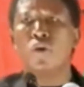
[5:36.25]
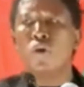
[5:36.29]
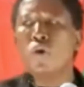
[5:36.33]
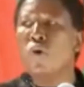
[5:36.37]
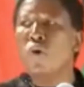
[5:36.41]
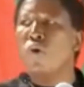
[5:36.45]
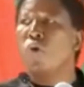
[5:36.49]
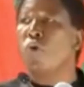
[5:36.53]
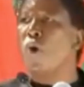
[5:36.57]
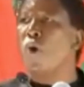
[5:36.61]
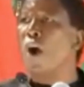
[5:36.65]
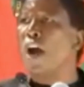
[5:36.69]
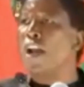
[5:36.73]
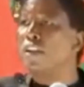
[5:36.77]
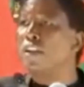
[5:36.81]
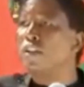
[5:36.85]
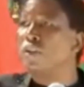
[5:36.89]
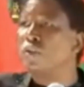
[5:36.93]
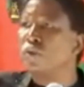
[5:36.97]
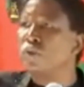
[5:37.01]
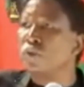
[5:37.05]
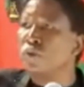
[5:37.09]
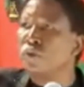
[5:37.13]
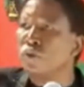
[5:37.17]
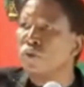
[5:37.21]
who
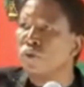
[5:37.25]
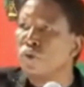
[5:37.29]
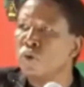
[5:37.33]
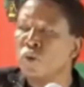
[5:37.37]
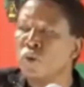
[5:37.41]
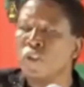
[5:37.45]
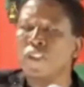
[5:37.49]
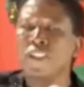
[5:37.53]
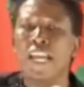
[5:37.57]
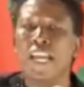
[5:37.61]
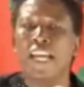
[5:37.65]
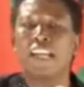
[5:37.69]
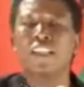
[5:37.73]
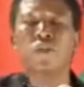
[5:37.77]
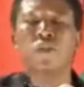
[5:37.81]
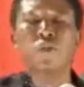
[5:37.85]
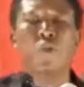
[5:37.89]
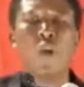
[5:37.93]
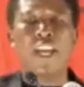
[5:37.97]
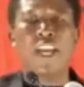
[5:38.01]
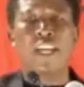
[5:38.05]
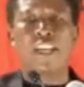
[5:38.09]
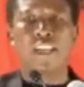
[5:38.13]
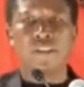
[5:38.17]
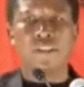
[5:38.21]
want to do sex
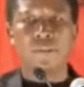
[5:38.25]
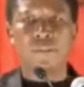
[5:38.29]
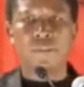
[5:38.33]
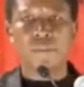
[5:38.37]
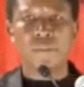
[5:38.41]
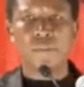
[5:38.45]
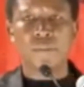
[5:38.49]
work.